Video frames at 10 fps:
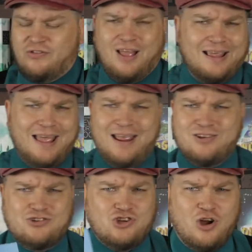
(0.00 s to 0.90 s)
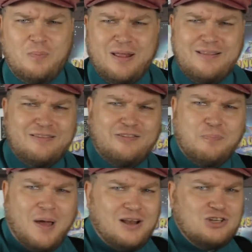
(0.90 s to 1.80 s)
like a German
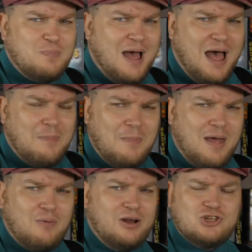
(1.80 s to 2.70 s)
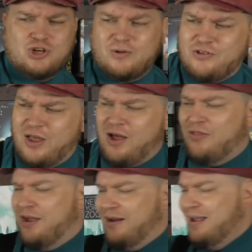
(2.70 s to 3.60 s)
SpongeBob, I'm not really sure what's going on
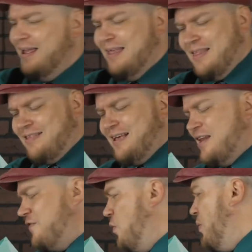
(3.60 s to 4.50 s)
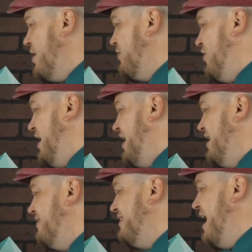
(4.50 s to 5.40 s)
there. That's kind of a weird thing, and
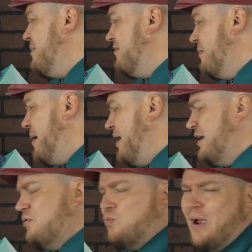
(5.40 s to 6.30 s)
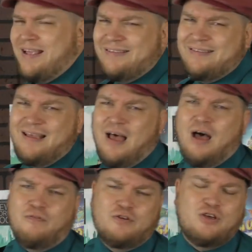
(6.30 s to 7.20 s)
this game is about a race
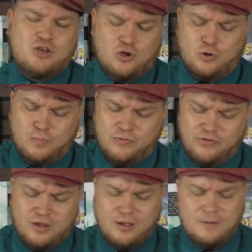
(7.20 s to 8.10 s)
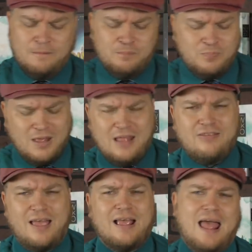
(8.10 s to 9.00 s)
of cubes. It's
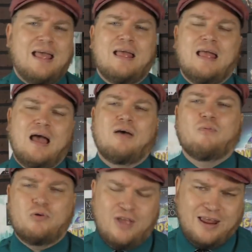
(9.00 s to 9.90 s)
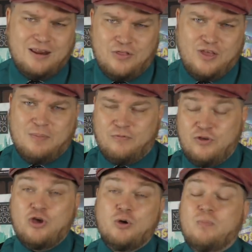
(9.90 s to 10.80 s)
like, hey, uh, we're taking the theme of
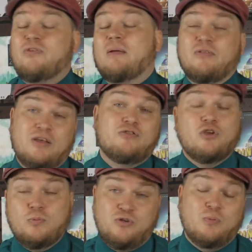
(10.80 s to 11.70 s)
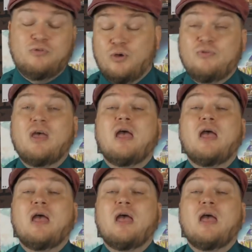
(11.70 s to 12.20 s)
cubes, and everything's cubes, cubes, cubes.